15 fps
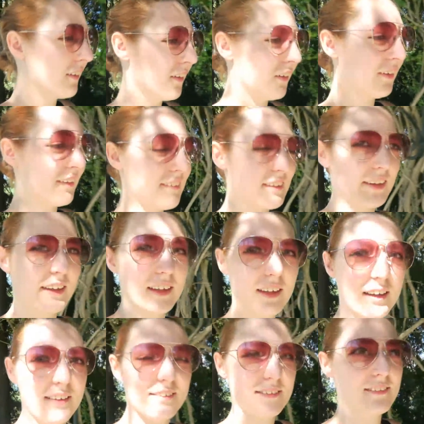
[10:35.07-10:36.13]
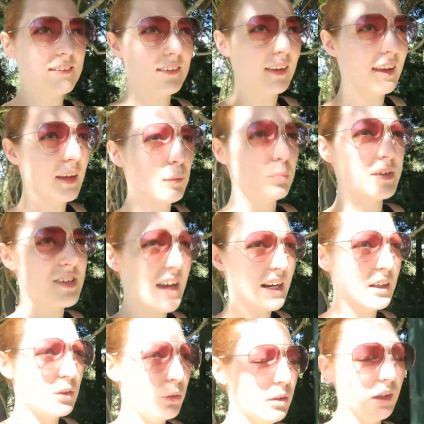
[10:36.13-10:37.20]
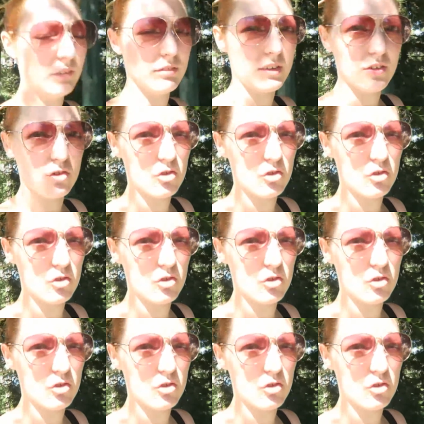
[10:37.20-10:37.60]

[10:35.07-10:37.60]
Honestly, it's like a botanical lover's